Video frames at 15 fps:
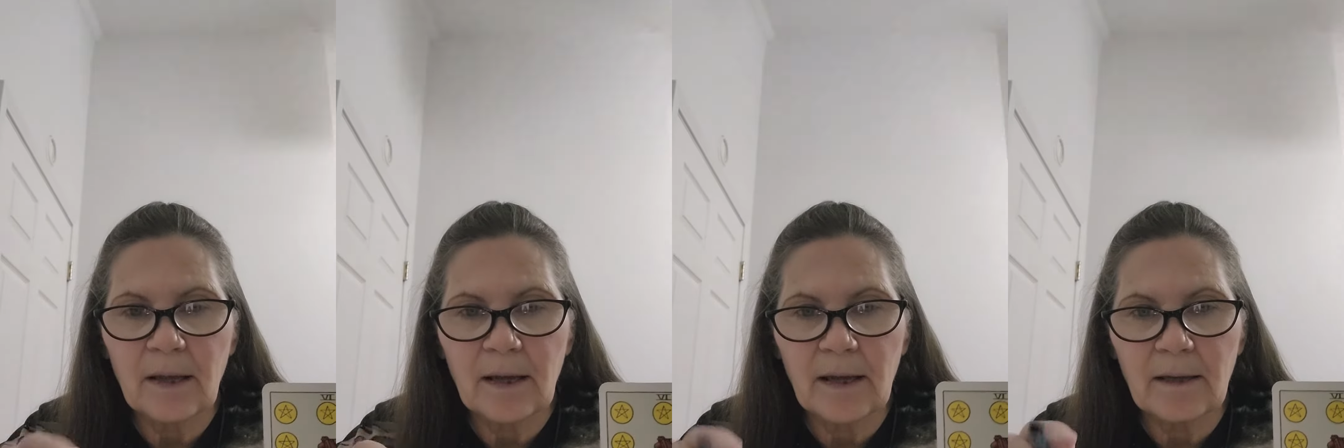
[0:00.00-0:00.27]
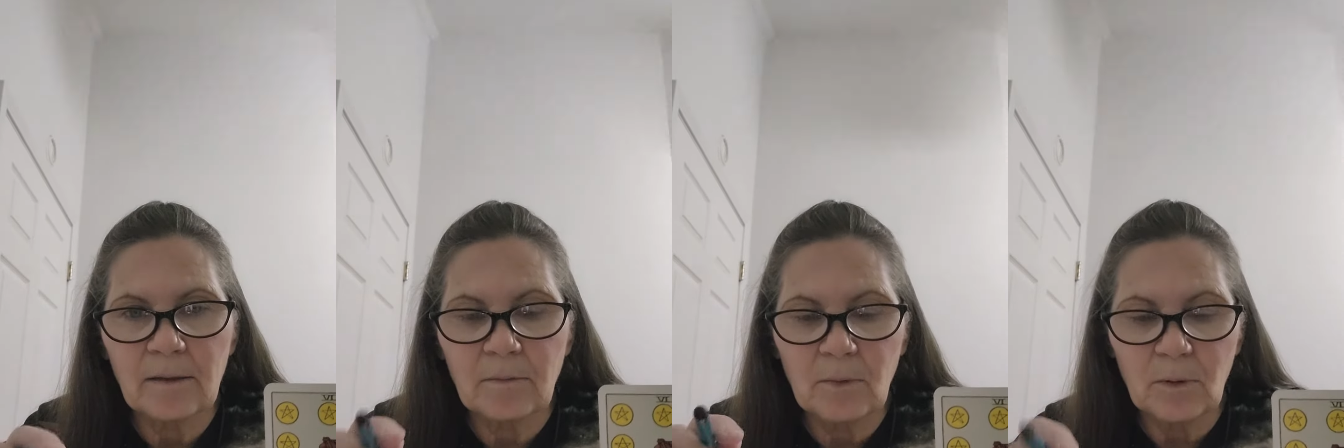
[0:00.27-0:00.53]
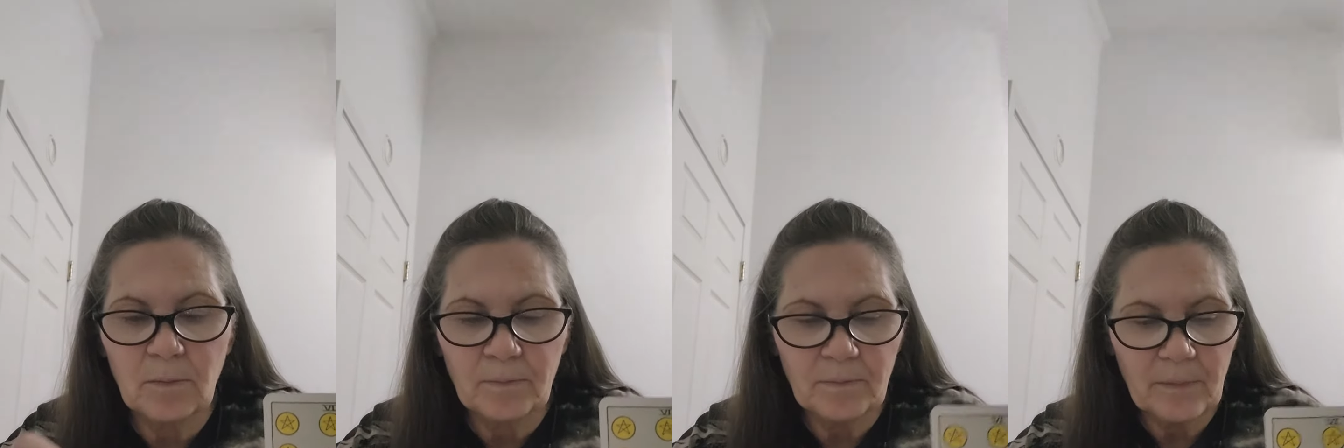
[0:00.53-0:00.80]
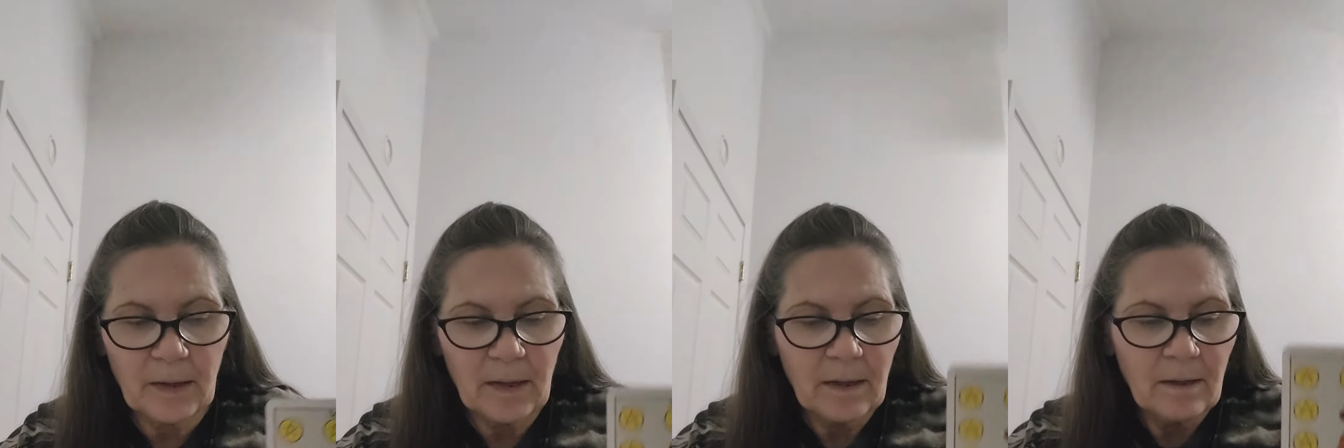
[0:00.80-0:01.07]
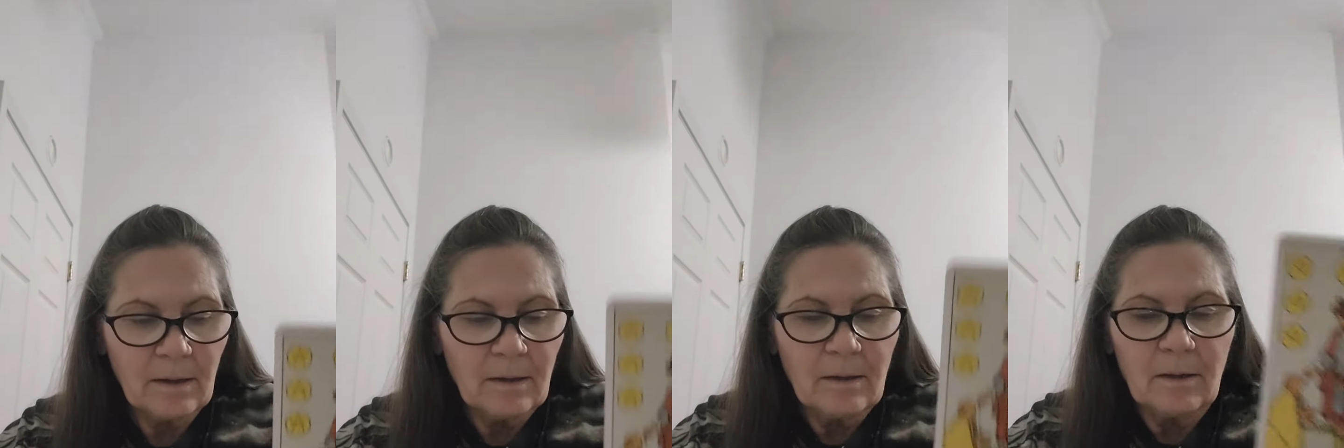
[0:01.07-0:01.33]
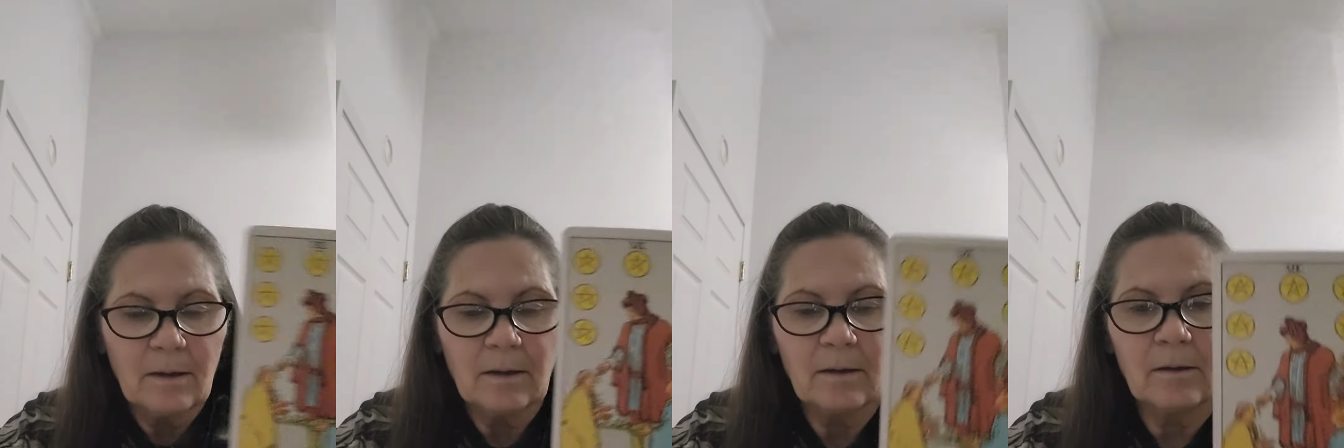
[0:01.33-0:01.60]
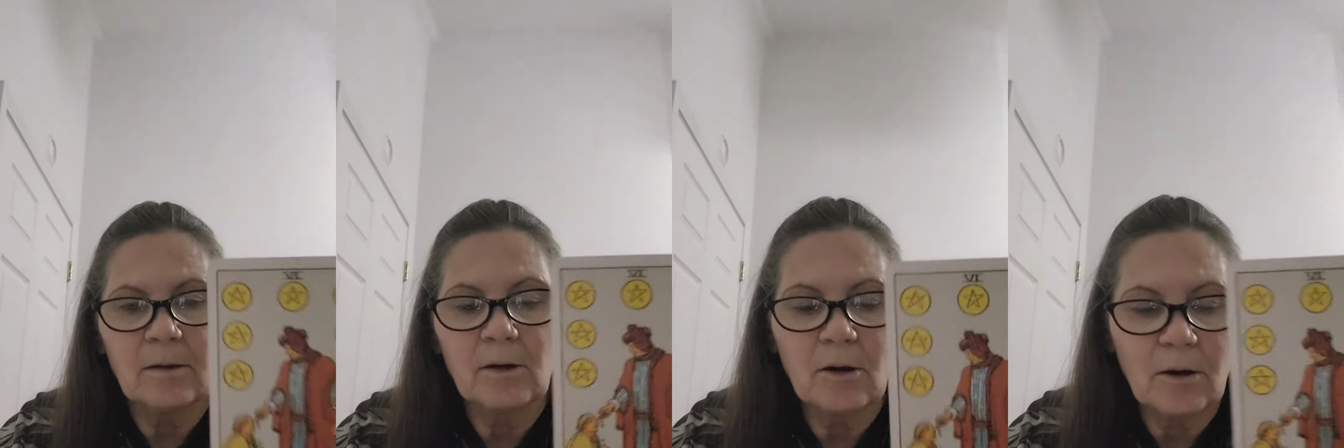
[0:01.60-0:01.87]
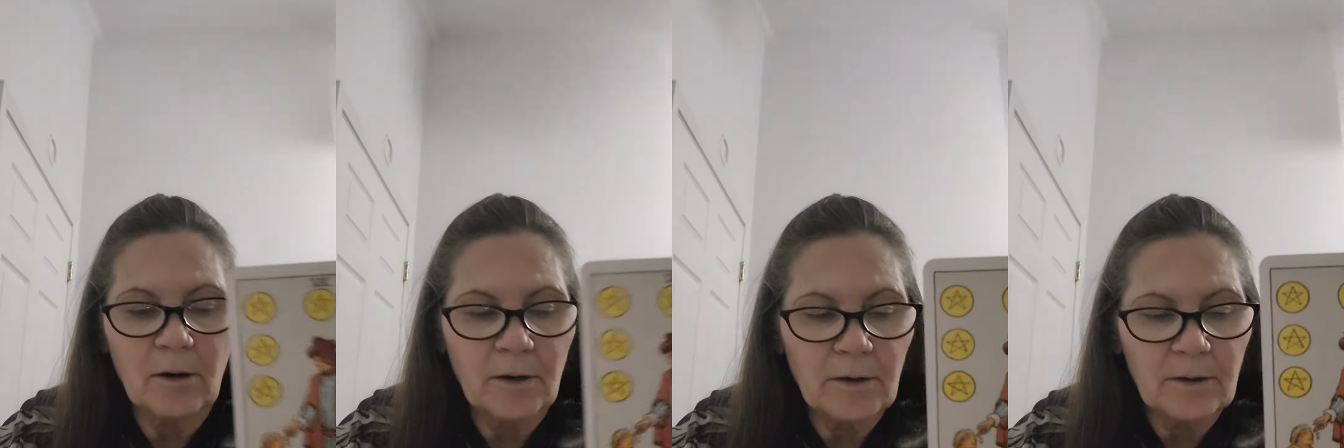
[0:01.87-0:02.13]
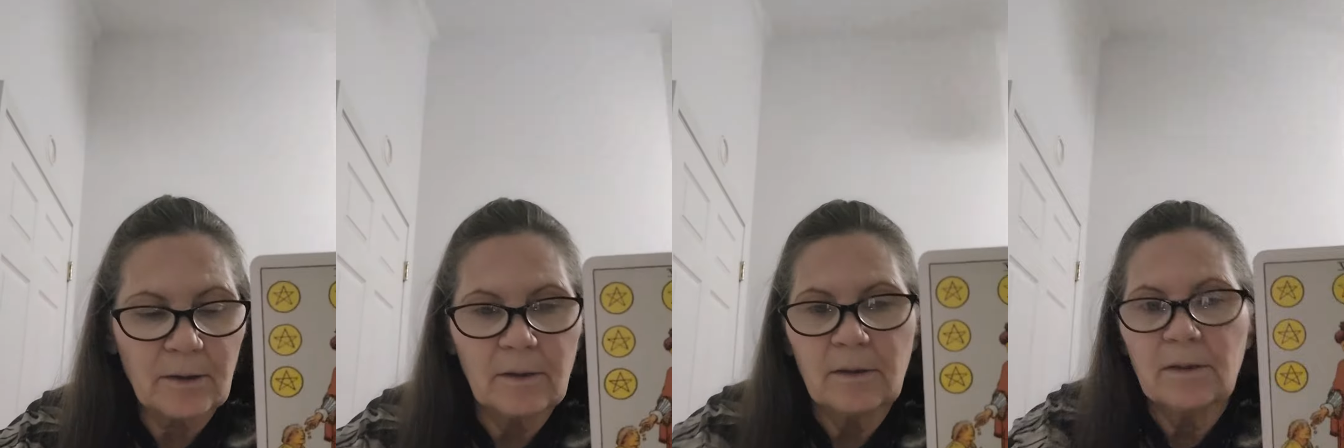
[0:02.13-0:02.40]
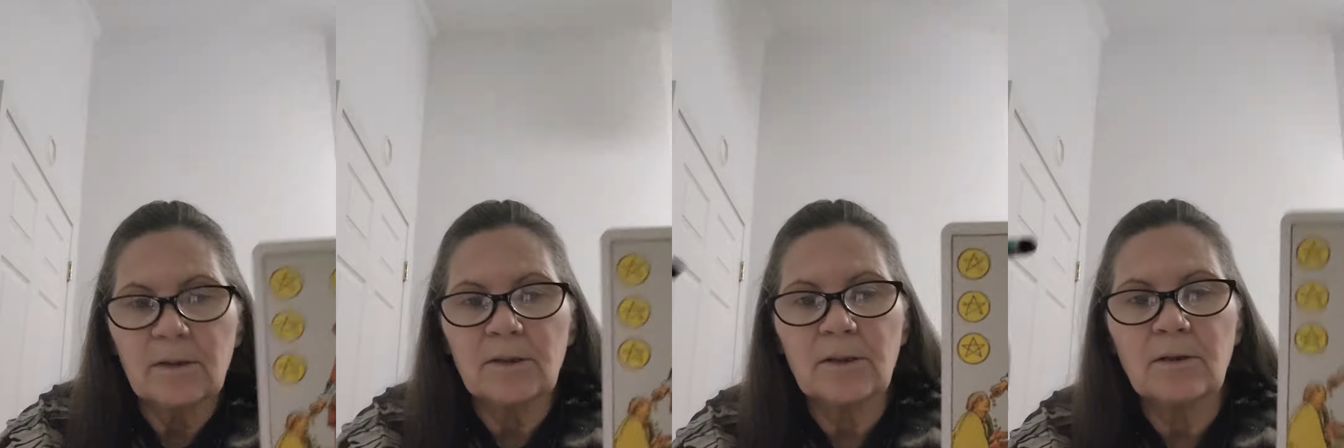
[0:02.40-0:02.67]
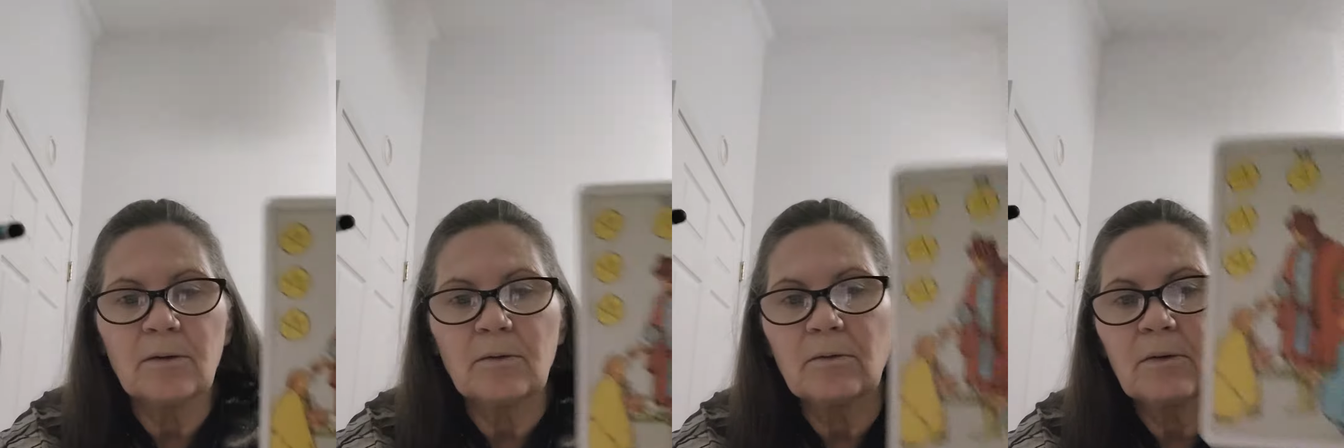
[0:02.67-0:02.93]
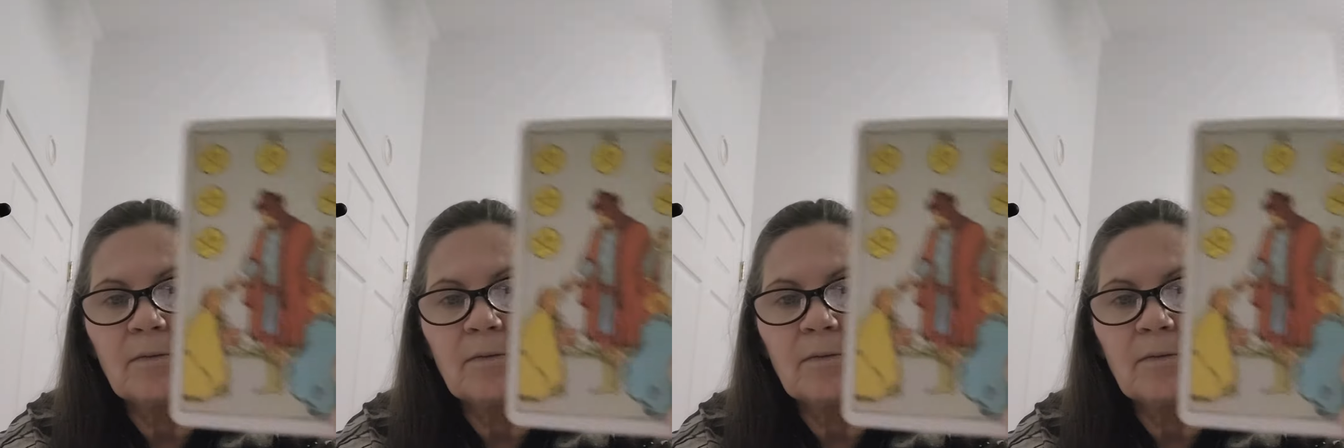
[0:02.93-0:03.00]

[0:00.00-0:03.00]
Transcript: animal uh, card. So the